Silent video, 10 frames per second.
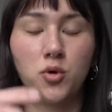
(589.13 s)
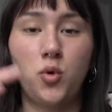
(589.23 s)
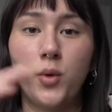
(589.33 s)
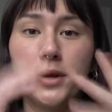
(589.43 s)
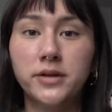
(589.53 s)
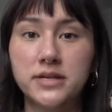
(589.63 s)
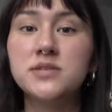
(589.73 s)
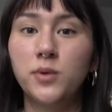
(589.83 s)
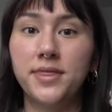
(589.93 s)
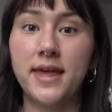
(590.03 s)

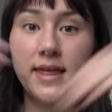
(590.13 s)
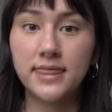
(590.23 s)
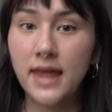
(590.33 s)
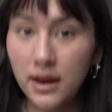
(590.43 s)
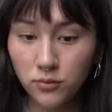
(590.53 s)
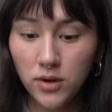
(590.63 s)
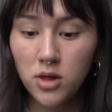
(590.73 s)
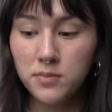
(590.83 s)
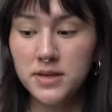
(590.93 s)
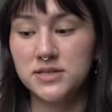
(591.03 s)
queerness within that
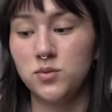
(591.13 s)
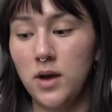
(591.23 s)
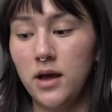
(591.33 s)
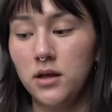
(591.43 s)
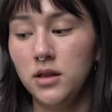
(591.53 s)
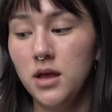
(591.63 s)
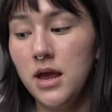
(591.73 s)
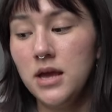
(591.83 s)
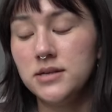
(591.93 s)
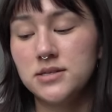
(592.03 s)
realm as well.
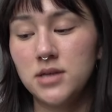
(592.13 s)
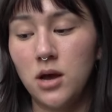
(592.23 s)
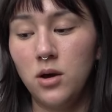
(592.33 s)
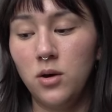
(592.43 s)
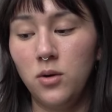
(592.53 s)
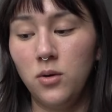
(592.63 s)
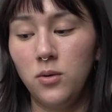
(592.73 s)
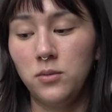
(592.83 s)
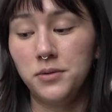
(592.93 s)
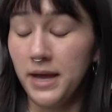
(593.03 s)

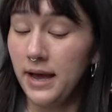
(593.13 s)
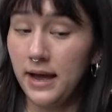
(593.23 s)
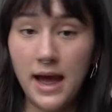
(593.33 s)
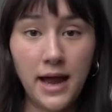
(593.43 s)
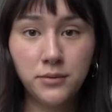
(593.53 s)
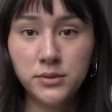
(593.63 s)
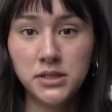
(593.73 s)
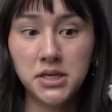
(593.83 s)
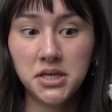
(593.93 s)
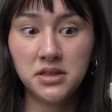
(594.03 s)
So yeah, I
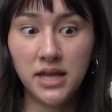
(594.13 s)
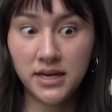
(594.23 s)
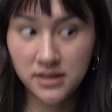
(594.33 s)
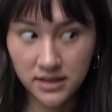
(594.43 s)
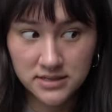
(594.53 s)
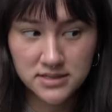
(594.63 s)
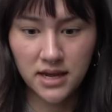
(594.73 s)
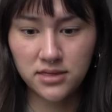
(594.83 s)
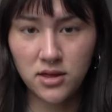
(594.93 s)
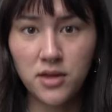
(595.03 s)
really liked this.
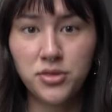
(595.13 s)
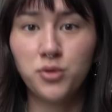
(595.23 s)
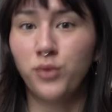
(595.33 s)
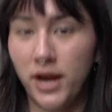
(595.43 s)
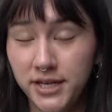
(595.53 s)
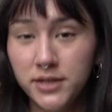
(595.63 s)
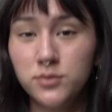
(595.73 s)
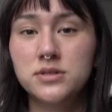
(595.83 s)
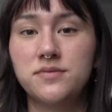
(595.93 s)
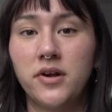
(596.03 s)
I thought the writing
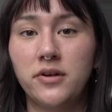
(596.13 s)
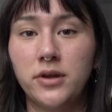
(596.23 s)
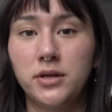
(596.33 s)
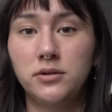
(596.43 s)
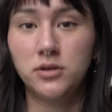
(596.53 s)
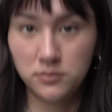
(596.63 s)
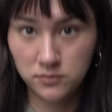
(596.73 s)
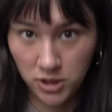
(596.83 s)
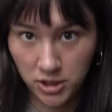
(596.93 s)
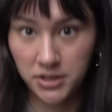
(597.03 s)
was very
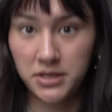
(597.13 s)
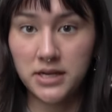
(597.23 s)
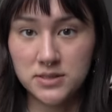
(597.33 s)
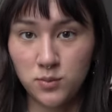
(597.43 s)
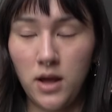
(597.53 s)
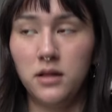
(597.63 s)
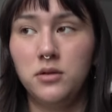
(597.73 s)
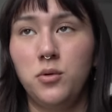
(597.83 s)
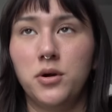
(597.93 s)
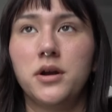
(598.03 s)
good as
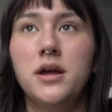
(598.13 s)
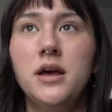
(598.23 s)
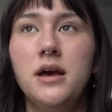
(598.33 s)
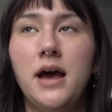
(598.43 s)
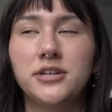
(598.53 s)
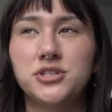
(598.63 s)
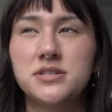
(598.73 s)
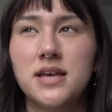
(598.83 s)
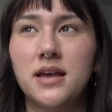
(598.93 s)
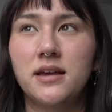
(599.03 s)
well, or I
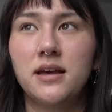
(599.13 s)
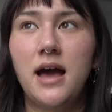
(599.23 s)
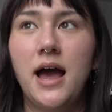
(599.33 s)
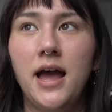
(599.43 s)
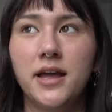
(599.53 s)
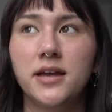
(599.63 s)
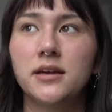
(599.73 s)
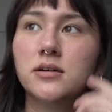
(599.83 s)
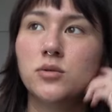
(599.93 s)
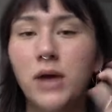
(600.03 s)
should say
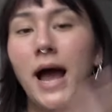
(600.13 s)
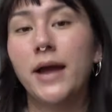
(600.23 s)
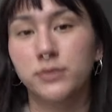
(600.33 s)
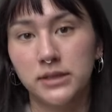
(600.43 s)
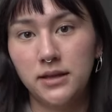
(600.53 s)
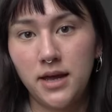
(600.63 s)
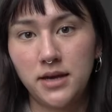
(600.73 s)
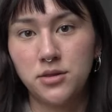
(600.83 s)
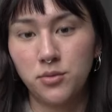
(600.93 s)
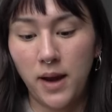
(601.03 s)
I I really
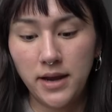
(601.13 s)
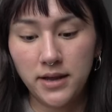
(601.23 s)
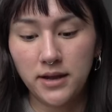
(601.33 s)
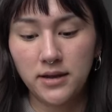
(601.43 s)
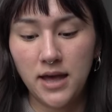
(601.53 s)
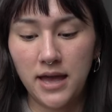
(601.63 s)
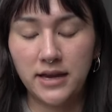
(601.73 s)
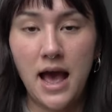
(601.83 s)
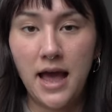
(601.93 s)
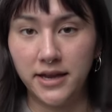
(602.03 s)
liked the writing
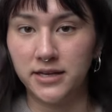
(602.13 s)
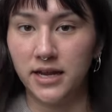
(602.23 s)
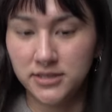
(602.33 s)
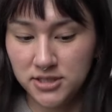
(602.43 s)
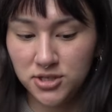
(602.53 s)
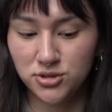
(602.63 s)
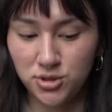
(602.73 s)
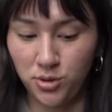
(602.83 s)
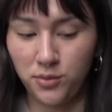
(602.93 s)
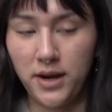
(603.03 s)
and I connected
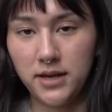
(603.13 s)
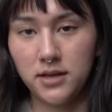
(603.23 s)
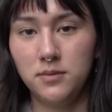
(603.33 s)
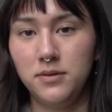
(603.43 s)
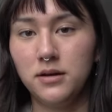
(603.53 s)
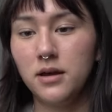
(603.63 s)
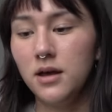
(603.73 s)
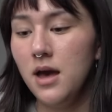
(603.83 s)
to the writing in the book